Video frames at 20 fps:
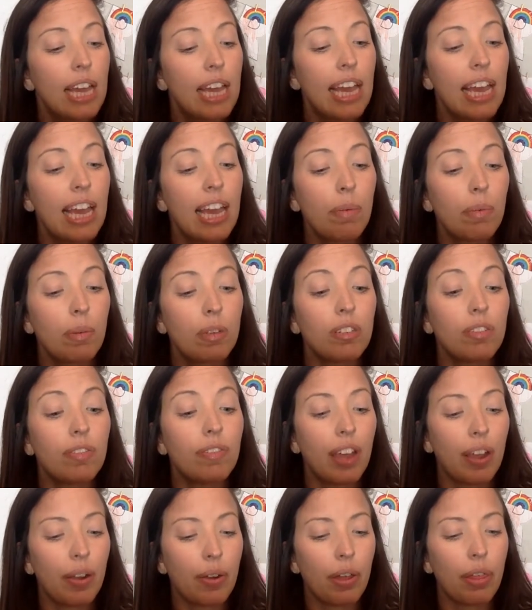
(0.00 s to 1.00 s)
It was
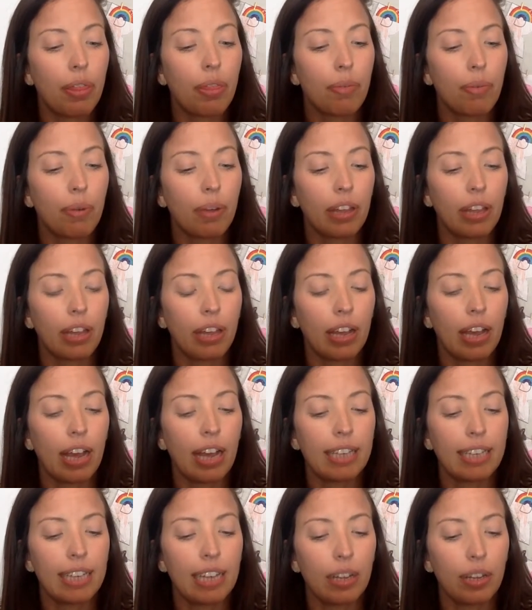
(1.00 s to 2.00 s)
very thrilling, I
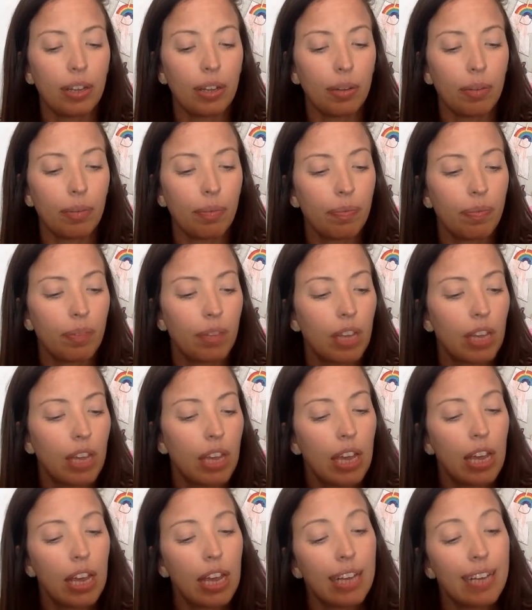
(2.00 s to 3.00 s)
tell you,
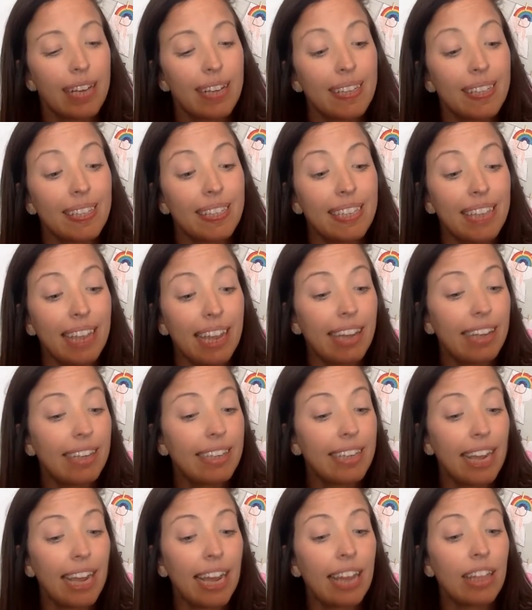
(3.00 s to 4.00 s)
because Dan
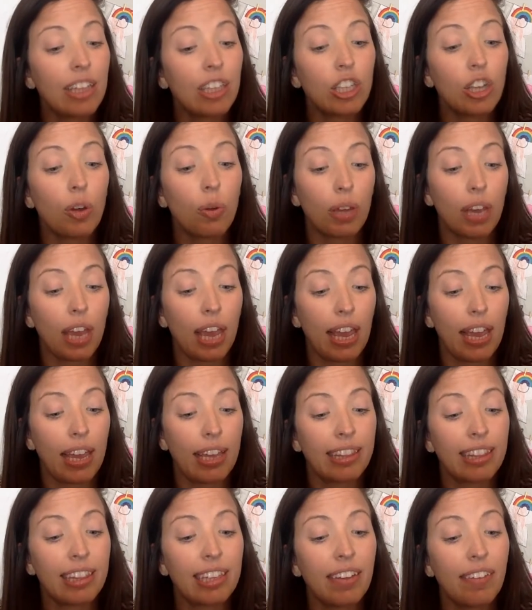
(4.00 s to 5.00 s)
the Soda
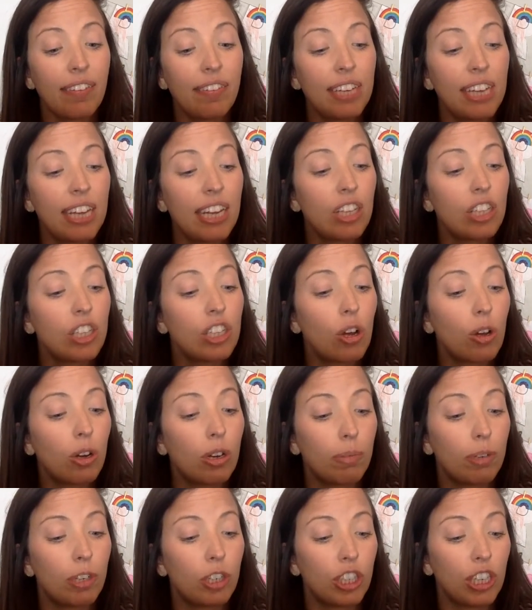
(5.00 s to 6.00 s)
Can lived in a soda
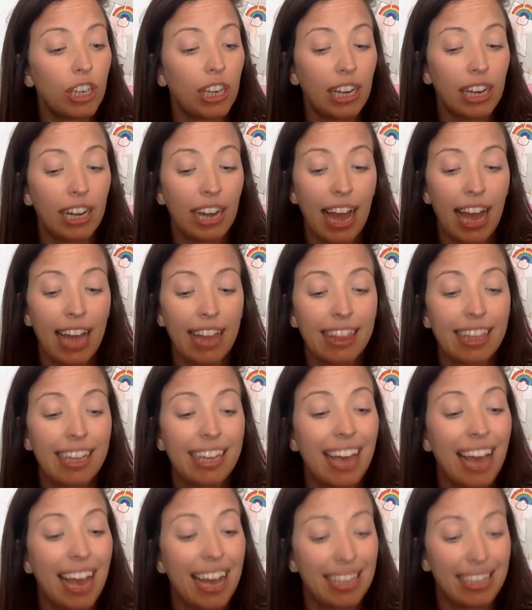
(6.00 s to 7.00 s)
machine at the
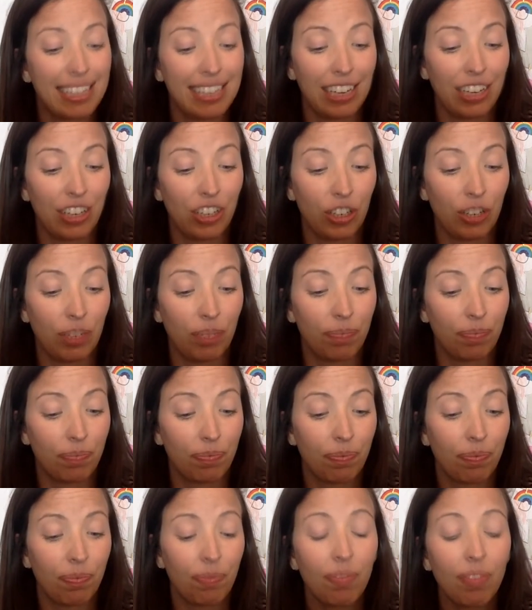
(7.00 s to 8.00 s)
gas station.
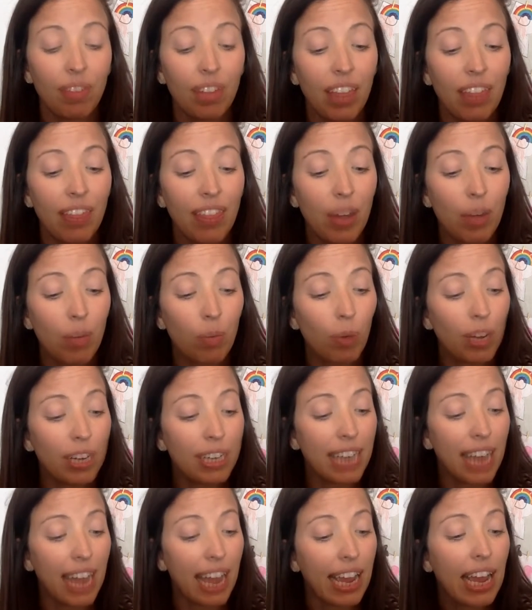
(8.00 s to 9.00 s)
Then one
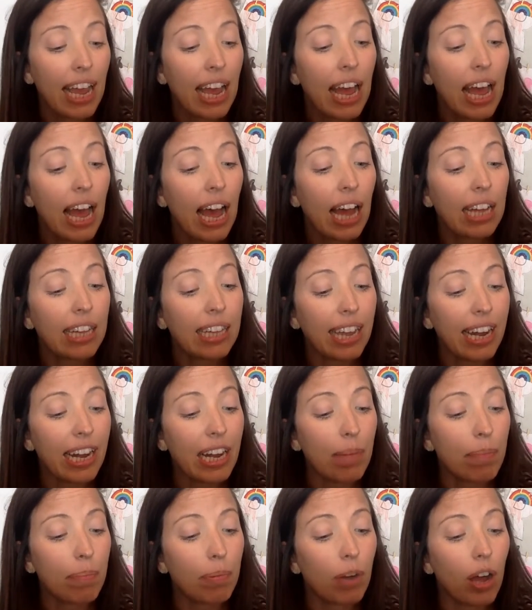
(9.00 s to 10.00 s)
day, a
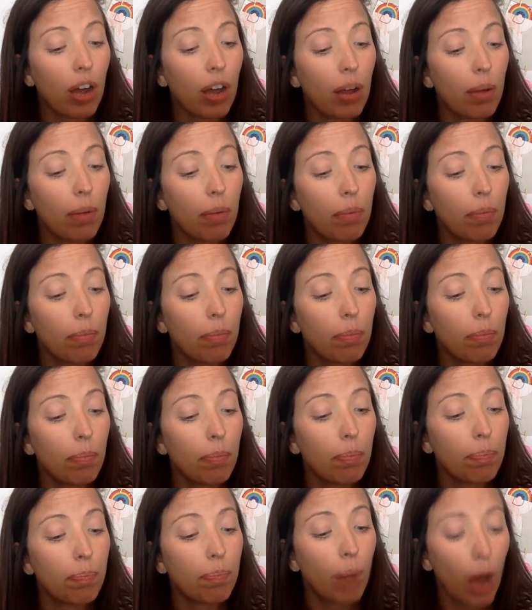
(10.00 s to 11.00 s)
lady
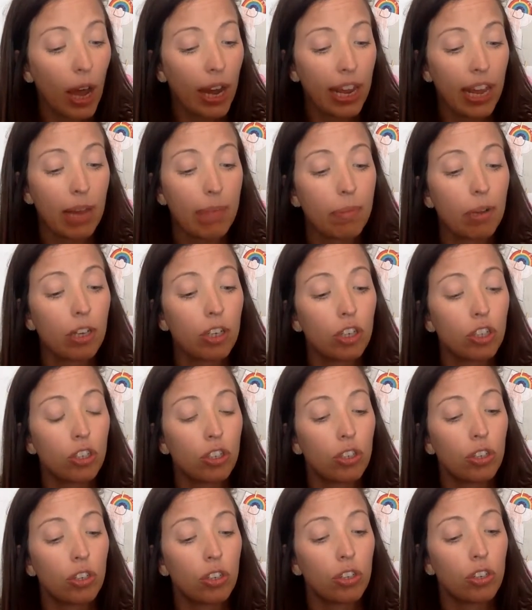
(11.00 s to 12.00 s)
bought him
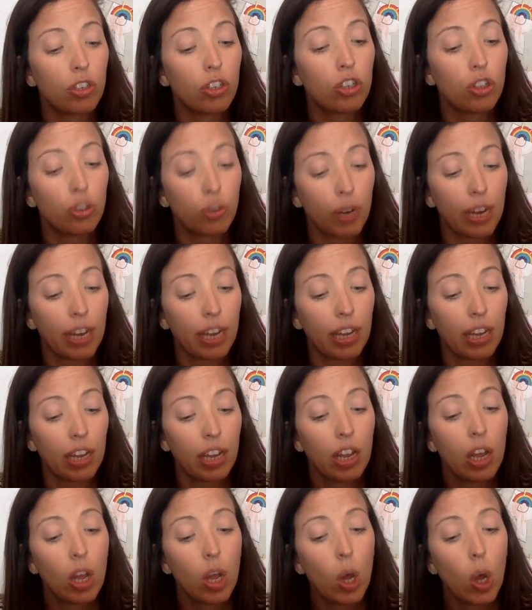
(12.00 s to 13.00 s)
to drink,
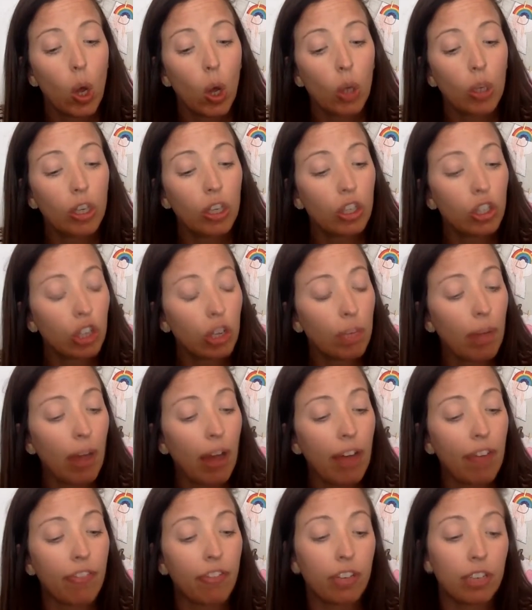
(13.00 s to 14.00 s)
only too
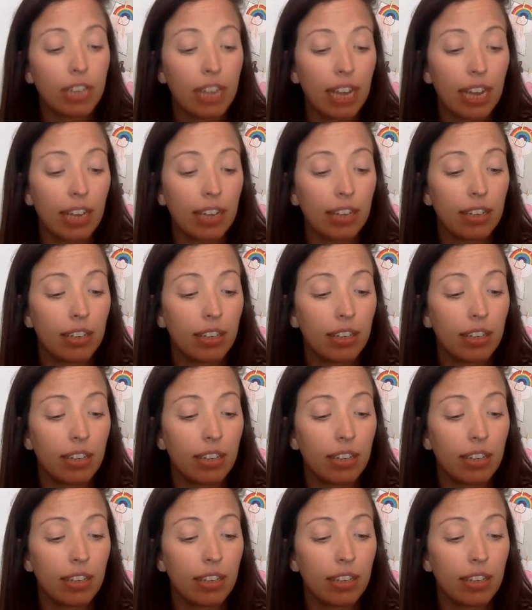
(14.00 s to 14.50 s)
bad for Dan,